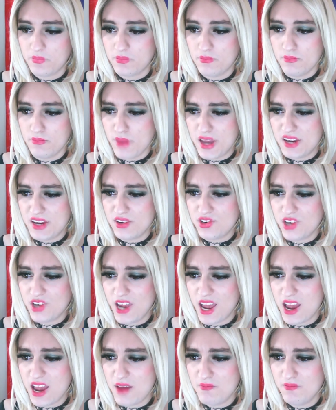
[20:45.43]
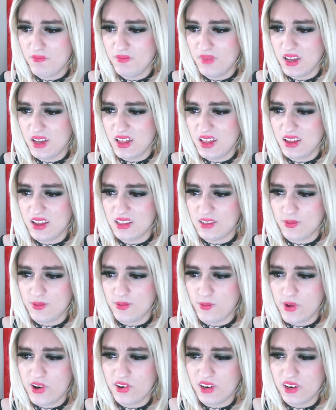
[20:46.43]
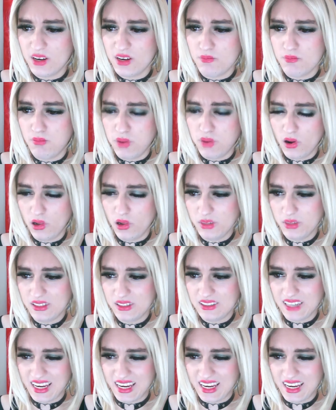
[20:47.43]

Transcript: Medicham, it's weirdly bulbous.